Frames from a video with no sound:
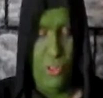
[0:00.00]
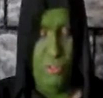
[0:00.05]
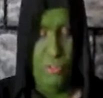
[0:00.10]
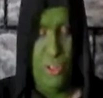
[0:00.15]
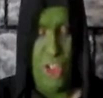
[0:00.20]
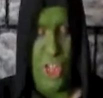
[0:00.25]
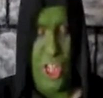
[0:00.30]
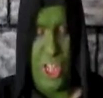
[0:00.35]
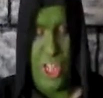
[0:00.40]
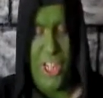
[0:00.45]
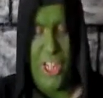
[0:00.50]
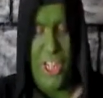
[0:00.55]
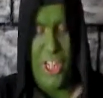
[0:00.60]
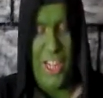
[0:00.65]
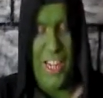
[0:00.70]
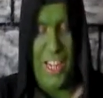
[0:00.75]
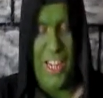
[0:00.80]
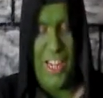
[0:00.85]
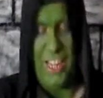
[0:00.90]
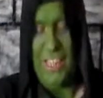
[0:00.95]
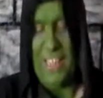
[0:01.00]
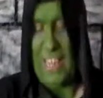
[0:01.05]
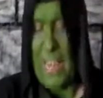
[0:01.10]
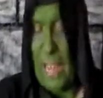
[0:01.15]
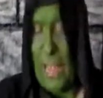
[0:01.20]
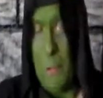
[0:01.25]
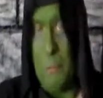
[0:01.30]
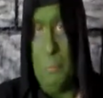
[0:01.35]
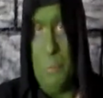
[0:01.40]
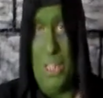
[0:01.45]
worth of chicken and
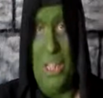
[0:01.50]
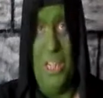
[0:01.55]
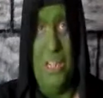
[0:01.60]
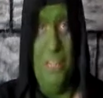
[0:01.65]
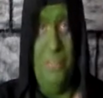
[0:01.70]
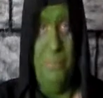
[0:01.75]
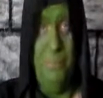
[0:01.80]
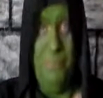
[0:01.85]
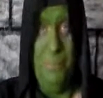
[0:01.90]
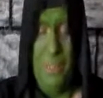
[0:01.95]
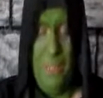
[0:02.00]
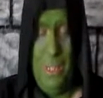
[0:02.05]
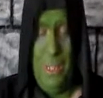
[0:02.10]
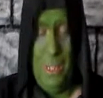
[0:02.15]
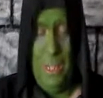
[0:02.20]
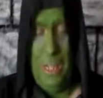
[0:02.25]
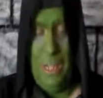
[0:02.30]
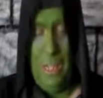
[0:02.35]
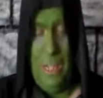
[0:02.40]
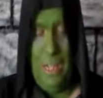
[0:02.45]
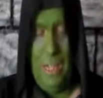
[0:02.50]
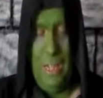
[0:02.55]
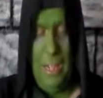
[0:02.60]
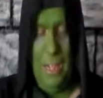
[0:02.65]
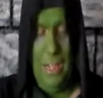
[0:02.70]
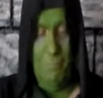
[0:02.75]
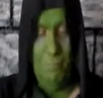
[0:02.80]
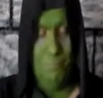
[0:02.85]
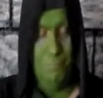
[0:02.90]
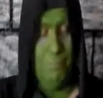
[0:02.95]
cow blood.
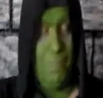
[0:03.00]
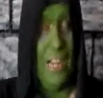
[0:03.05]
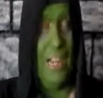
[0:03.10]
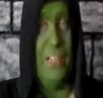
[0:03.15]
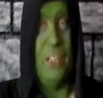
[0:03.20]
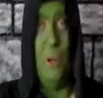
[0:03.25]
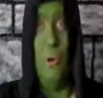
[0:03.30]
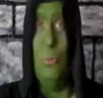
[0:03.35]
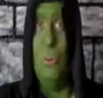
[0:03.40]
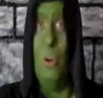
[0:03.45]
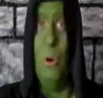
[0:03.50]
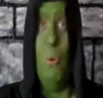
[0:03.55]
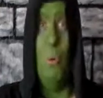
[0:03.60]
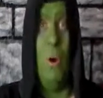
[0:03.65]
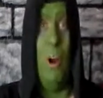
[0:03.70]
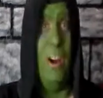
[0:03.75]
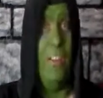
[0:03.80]
I don't know